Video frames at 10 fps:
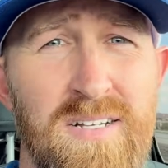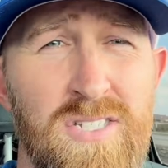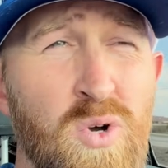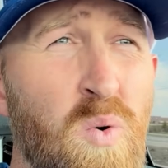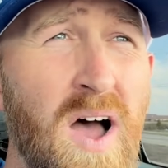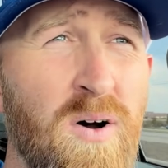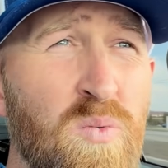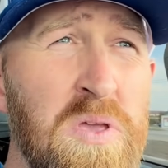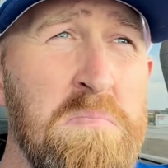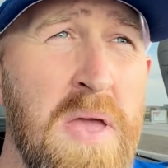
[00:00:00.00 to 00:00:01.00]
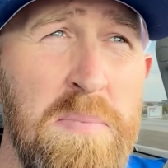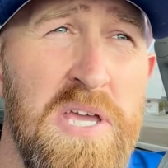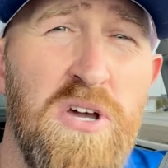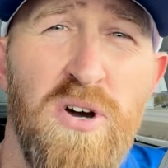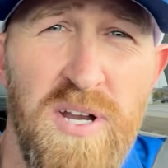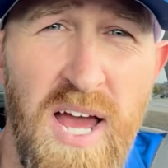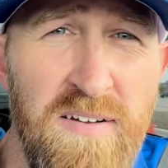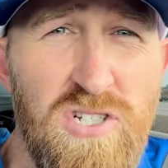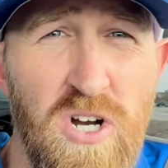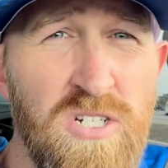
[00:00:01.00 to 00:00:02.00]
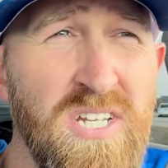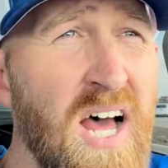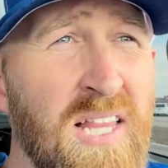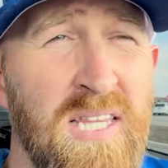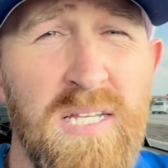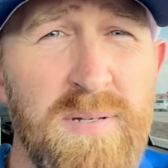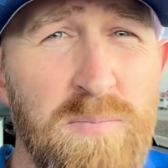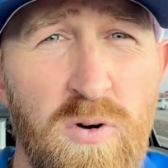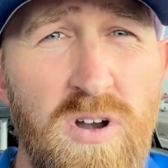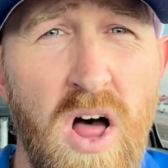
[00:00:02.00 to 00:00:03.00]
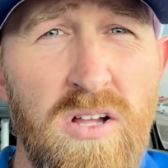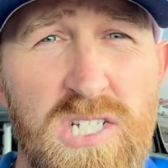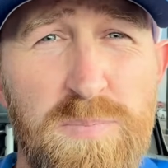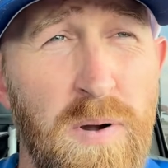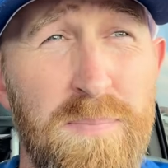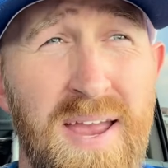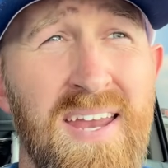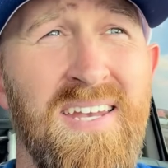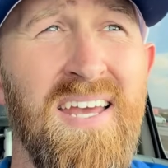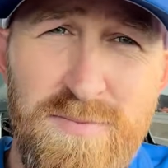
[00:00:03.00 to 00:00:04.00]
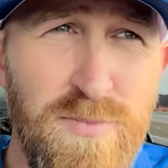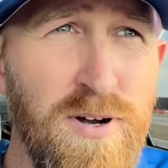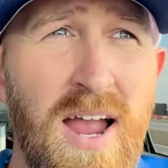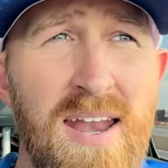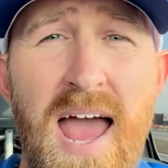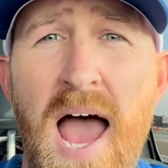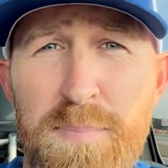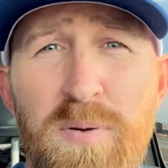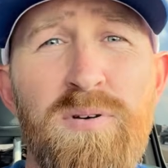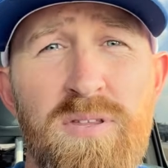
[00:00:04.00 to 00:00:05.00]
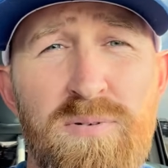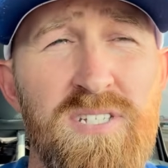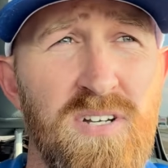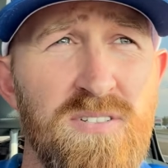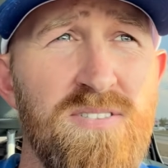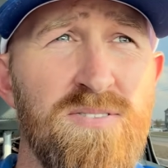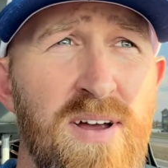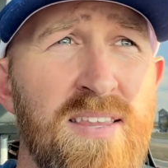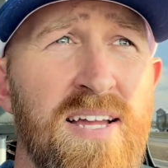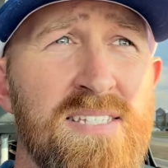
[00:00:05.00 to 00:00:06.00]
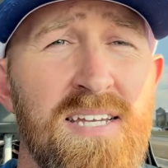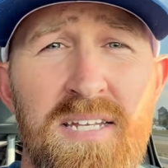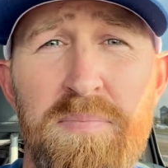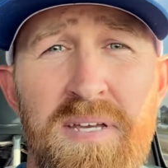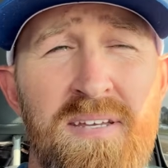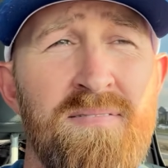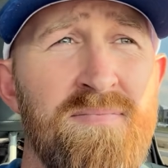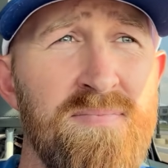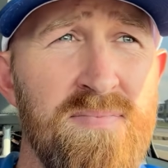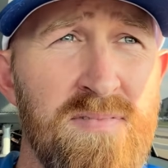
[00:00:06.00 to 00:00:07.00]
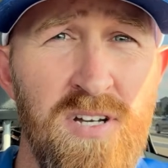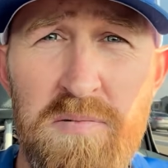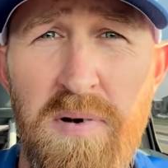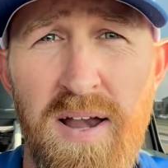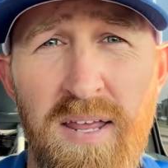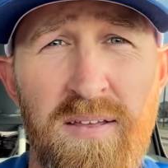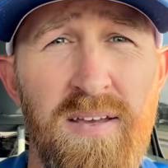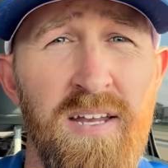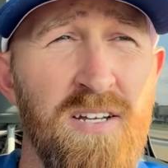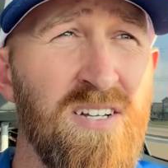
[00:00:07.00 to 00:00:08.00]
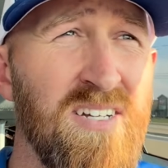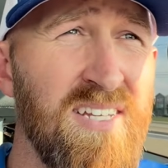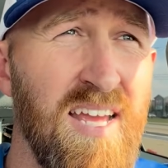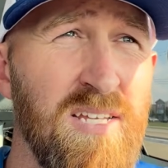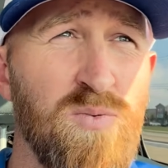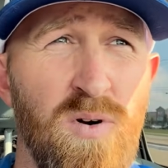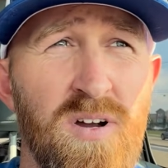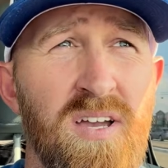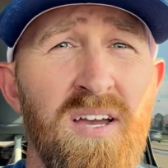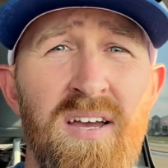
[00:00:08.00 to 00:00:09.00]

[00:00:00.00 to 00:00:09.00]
So while we maybe could have charged a little bit more dollars per pane, we're kind of happy with the results, right? That's going to be good money in a good day's work.